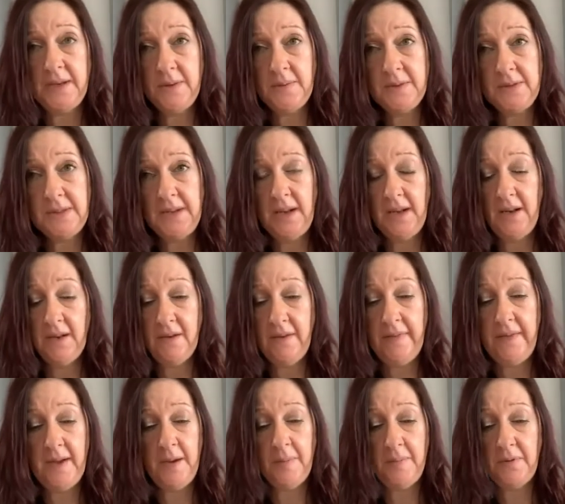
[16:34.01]
I was kneeling on
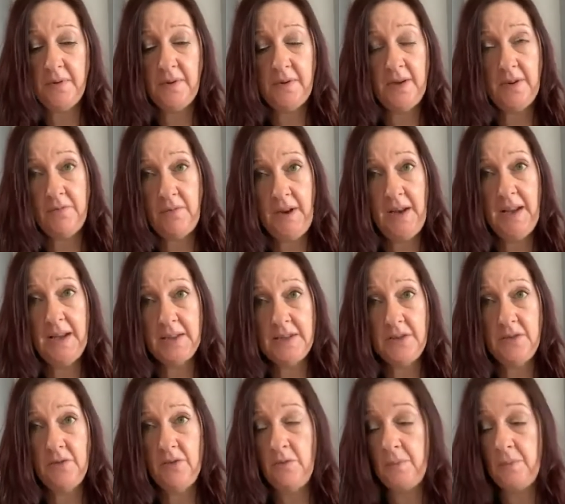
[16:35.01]
that, but I'd really had enough.